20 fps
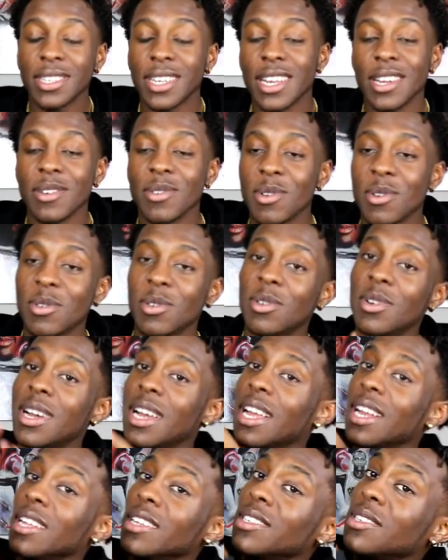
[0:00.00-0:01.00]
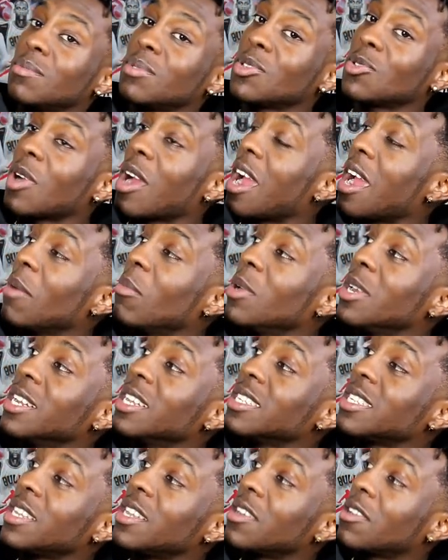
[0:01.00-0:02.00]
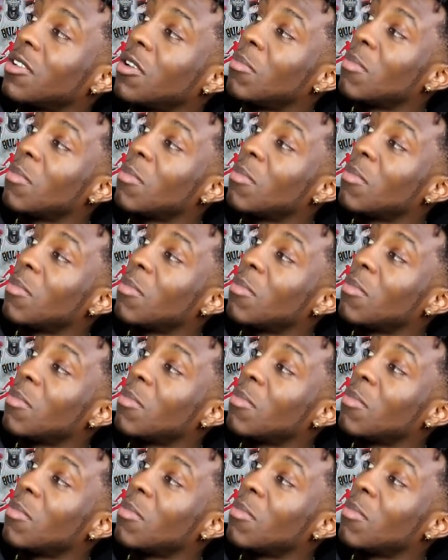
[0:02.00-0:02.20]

then, you know, go ahead and subscribe with this little